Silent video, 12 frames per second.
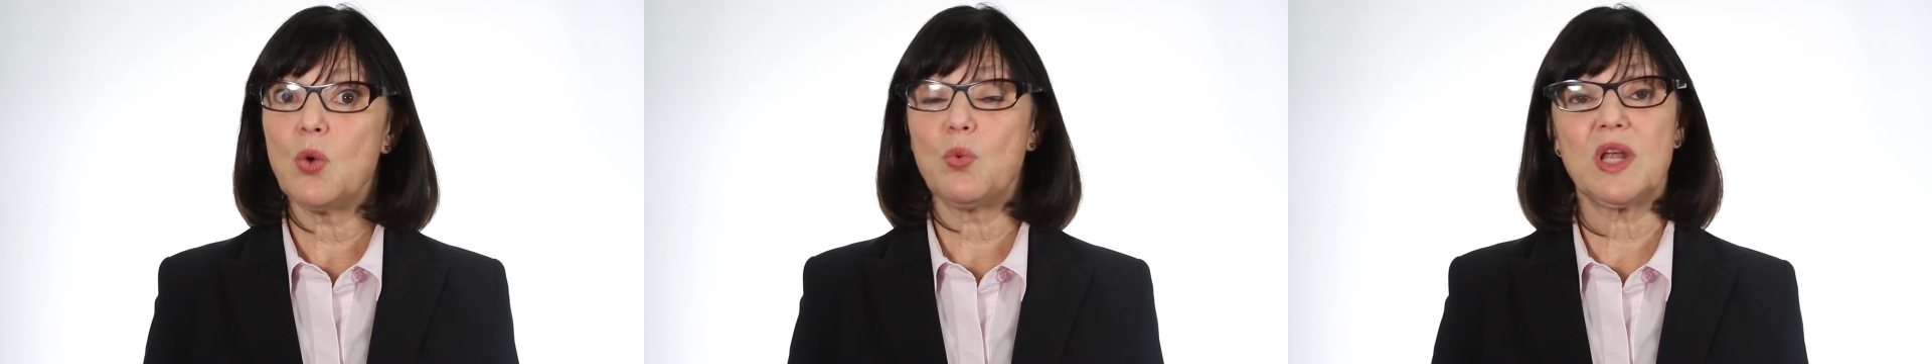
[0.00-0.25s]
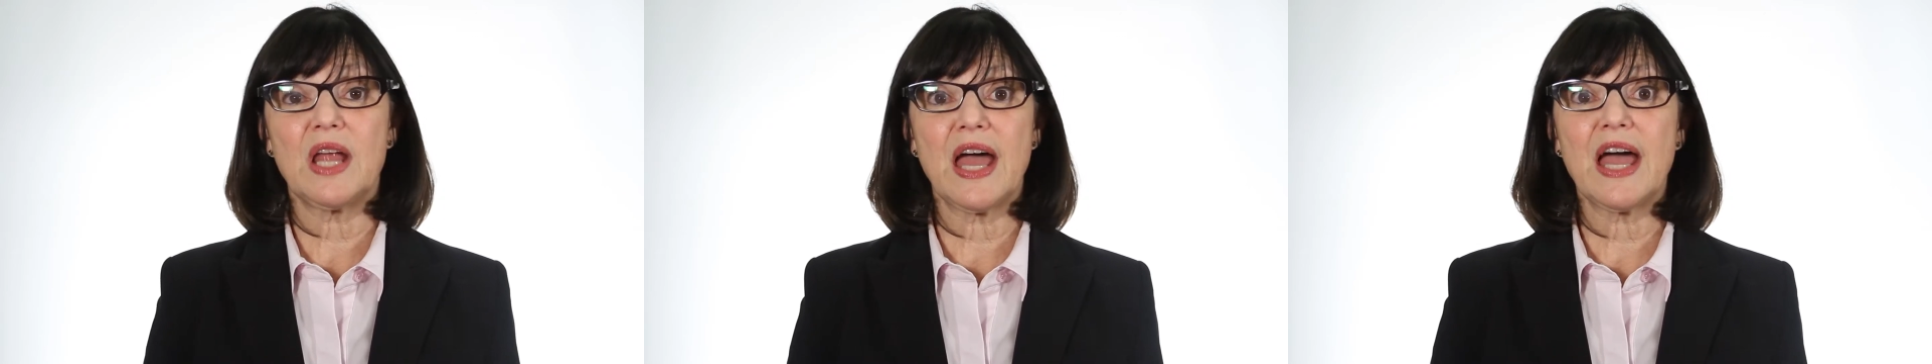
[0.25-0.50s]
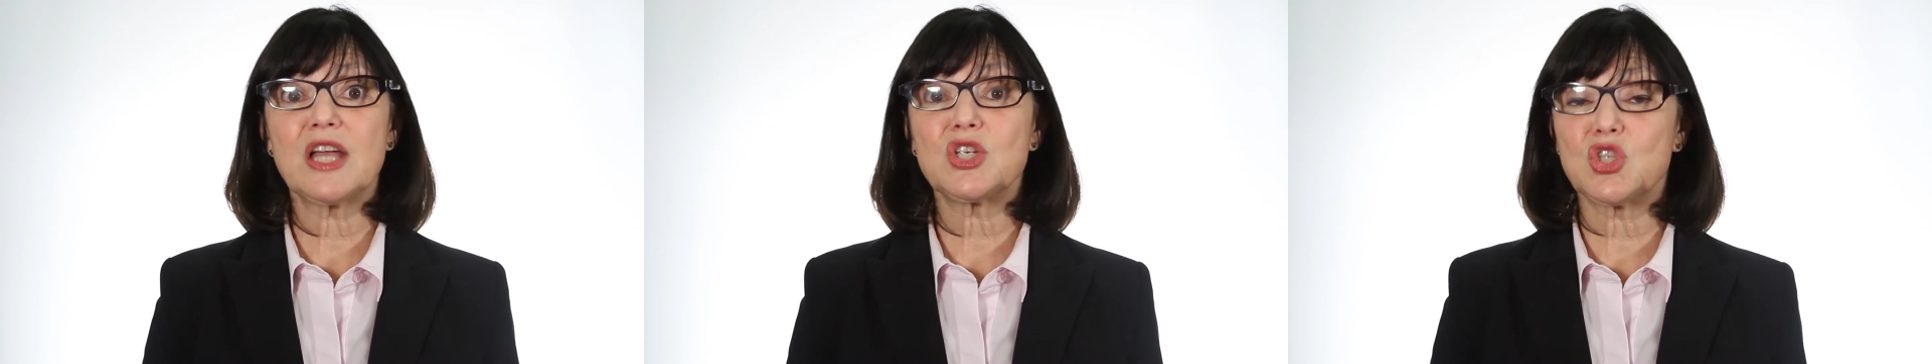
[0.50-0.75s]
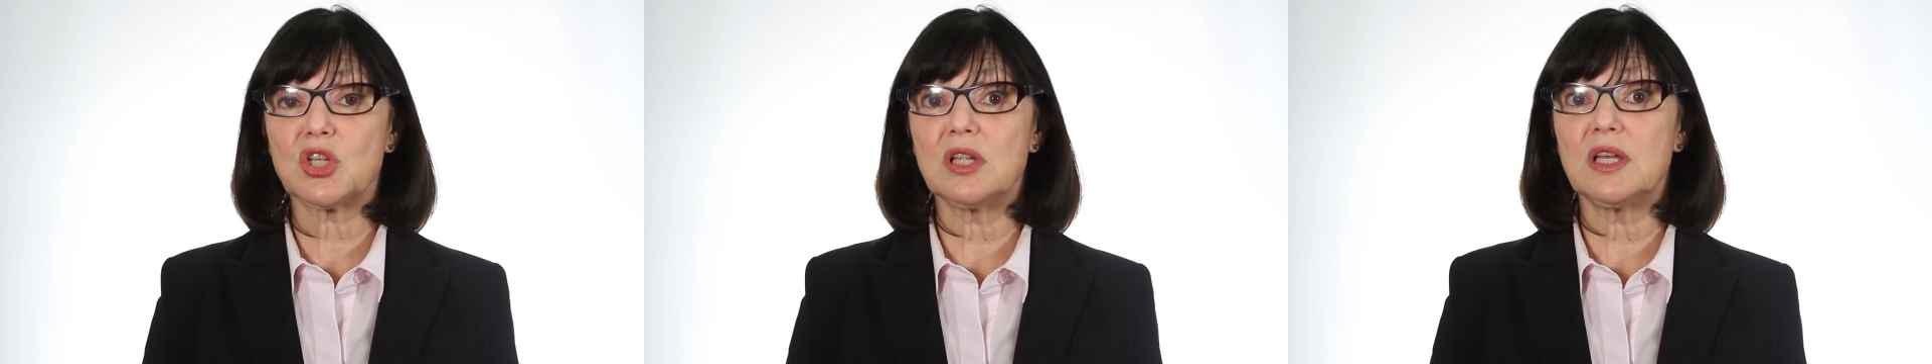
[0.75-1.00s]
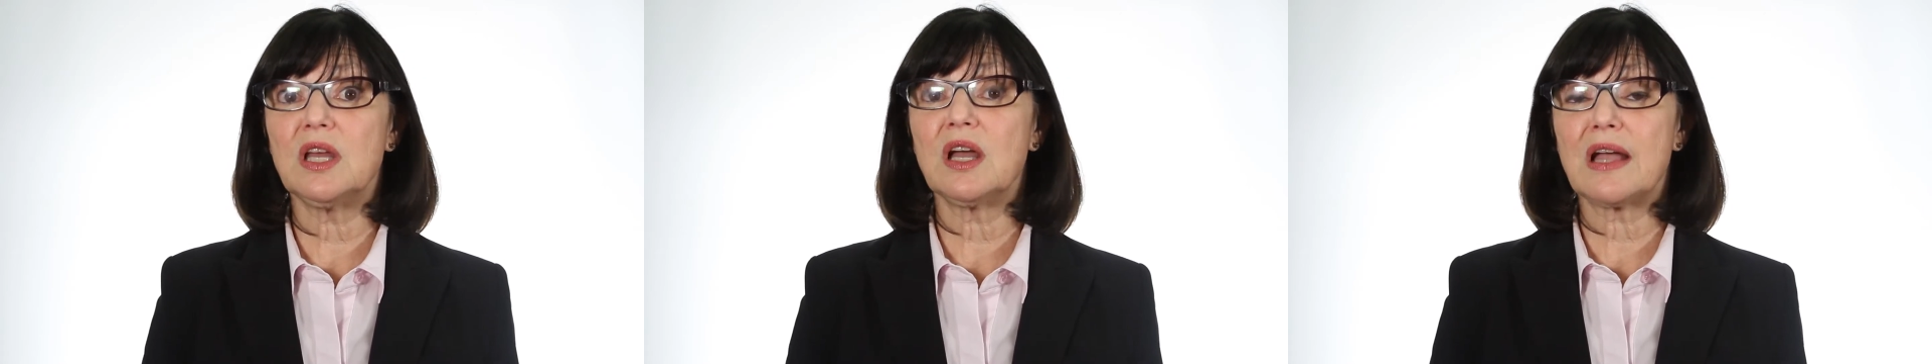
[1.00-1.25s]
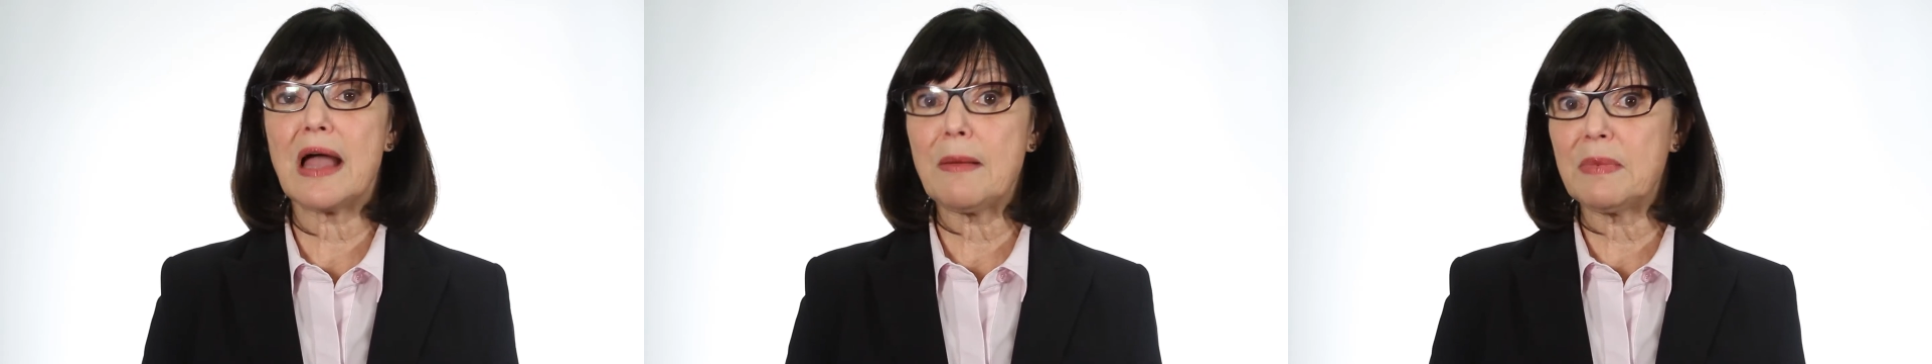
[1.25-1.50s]
We had actually
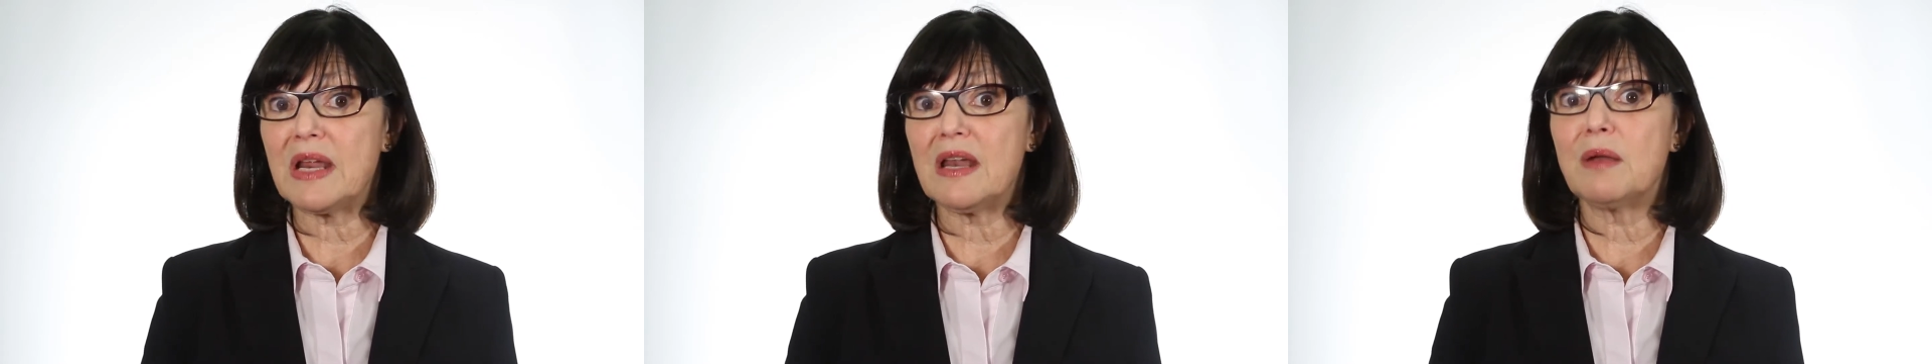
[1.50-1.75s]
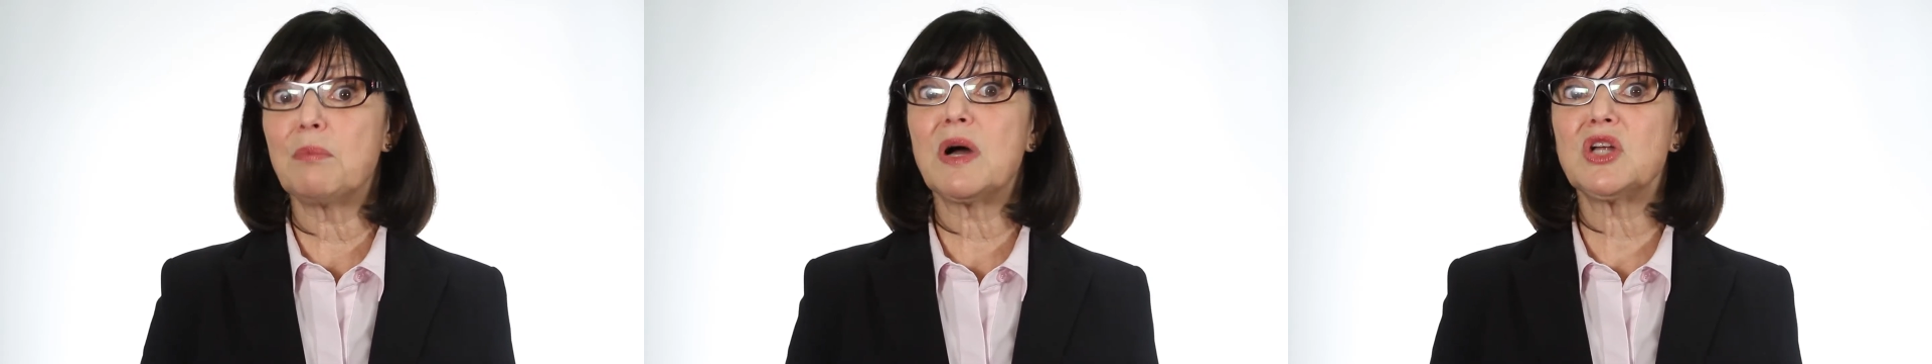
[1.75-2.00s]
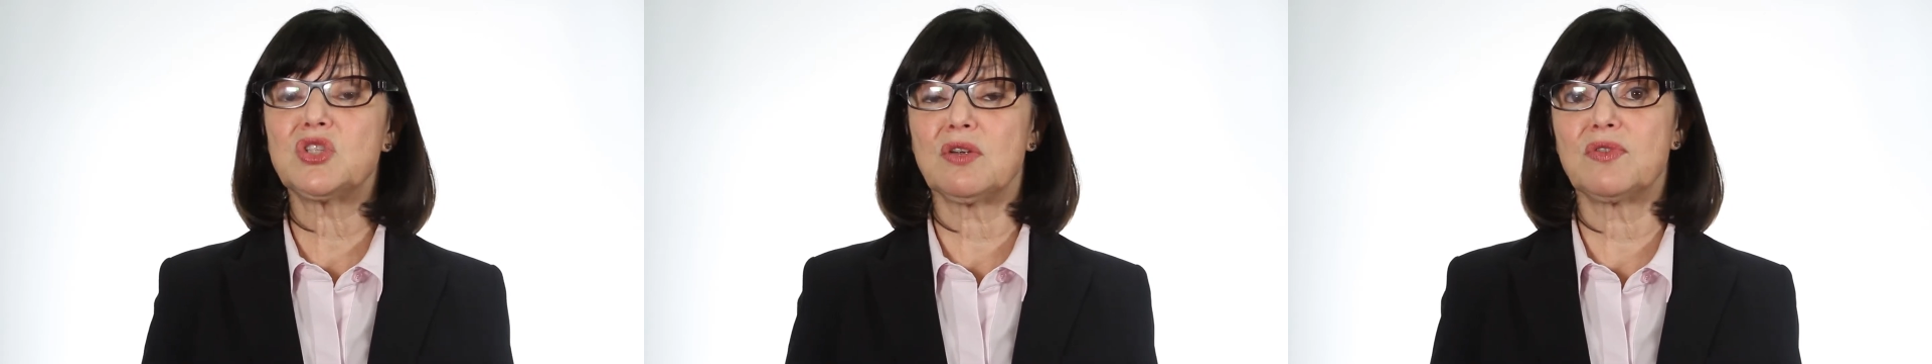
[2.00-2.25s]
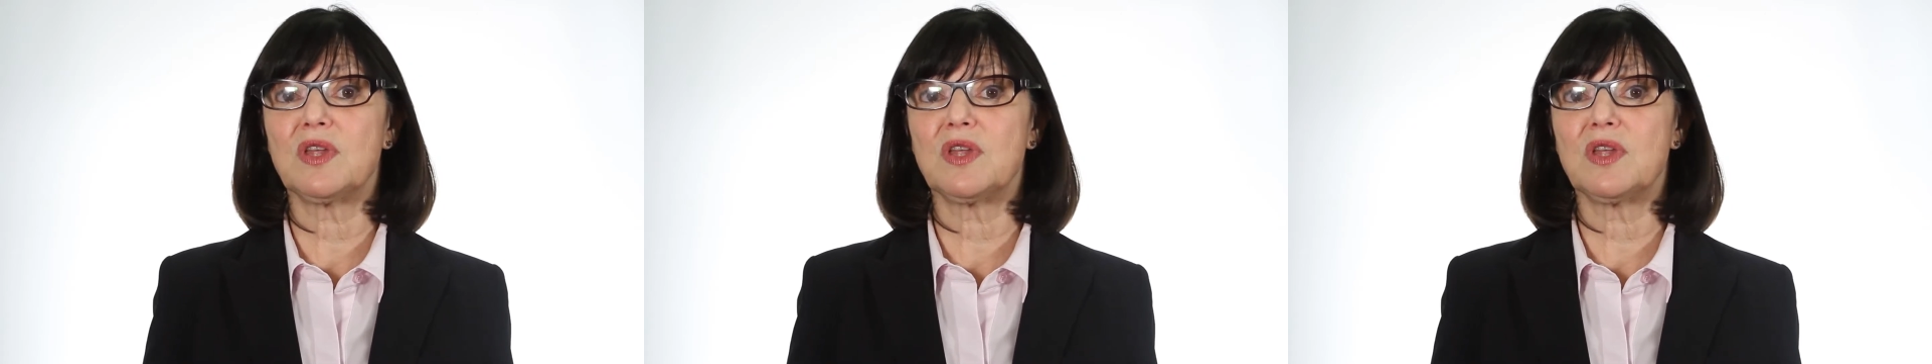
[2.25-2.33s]
accommodated much of